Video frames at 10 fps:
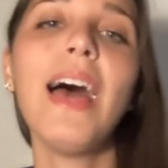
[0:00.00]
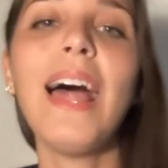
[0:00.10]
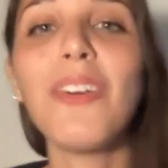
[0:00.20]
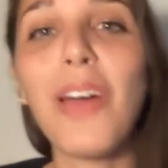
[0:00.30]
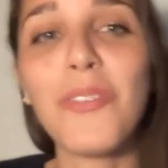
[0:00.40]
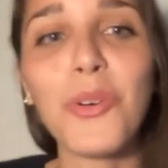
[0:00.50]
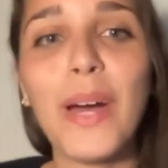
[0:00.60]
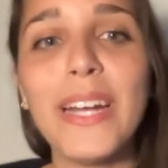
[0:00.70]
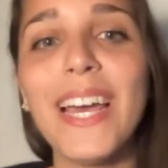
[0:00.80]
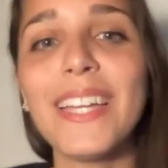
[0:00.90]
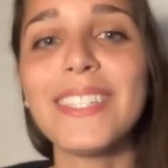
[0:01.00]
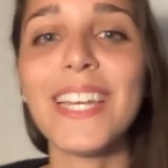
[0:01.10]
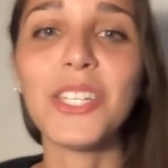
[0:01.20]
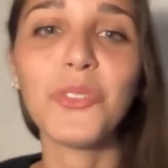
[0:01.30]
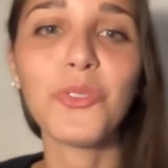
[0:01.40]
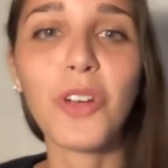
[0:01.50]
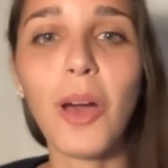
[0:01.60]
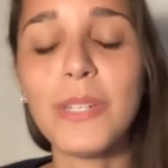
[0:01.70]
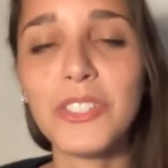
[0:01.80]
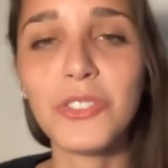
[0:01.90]
Hello, everyone, and thank you for
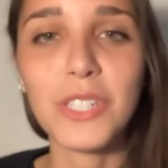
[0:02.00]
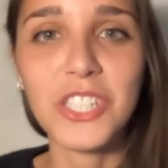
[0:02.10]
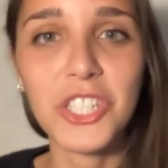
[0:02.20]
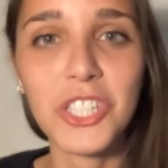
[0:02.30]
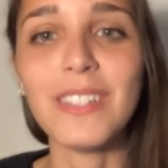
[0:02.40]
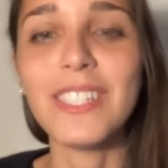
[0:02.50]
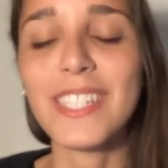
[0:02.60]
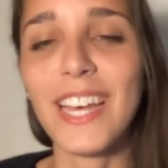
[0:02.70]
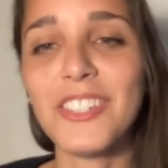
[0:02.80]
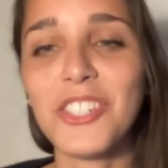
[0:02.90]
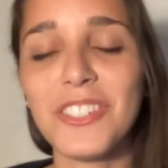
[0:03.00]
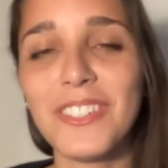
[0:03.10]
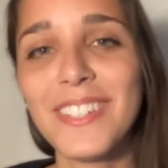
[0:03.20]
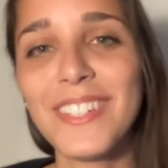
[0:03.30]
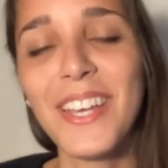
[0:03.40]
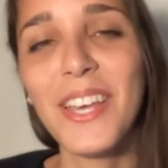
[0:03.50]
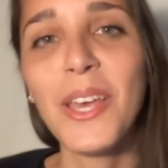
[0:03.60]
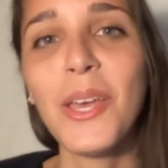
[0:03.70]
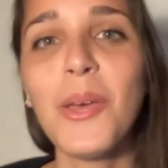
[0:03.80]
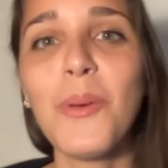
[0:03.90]
coming to a digital discussion.
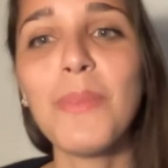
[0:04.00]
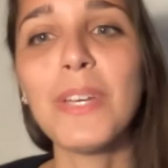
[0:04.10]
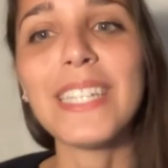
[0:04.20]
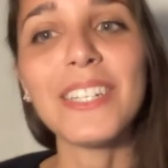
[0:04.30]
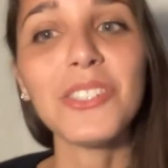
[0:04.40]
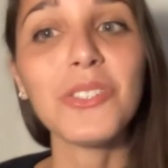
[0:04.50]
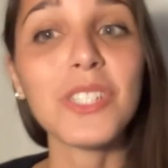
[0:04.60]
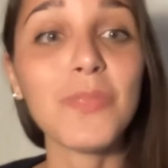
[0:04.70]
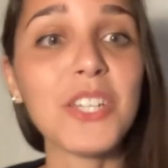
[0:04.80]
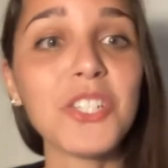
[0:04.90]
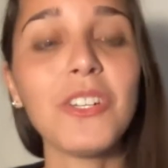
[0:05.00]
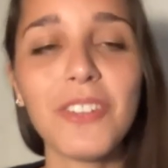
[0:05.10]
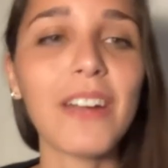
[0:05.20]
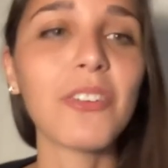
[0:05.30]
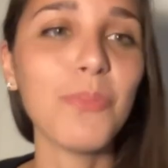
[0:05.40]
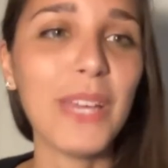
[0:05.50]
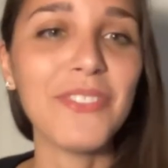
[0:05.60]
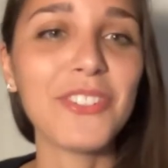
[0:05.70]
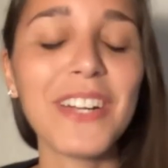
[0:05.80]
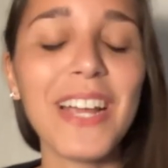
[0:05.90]
Big thank you especially to Carol
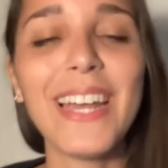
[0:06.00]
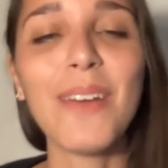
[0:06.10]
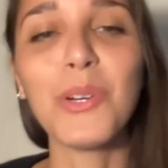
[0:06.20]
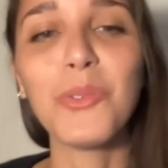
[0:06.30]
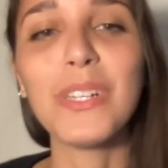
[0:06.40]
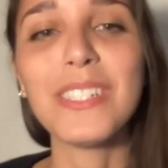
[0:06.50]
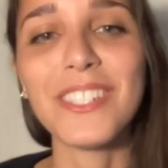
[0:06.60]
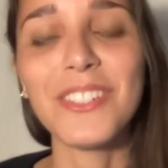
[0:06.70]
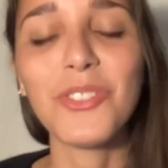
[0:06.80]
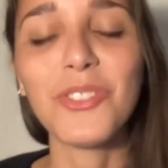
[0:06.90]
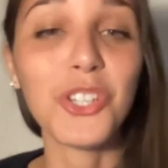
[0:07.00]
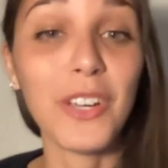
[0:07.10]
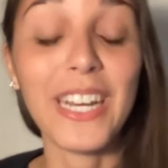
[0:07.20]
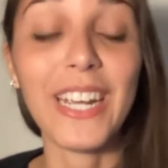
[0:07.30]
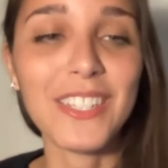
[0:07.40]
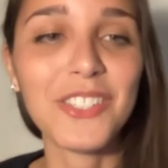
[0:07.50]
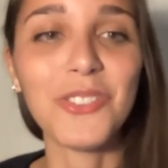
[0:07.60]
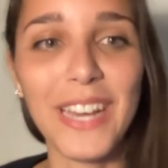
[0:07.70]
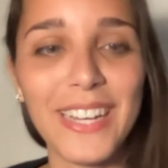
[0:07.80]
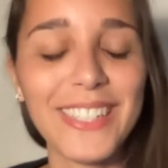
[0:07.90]
Mavor and Emma Wilson for joining us
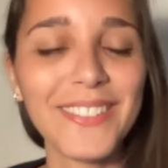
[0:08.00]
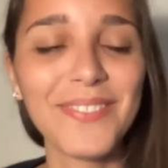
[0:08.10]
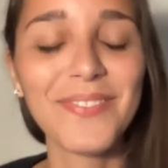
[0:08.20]
tonight.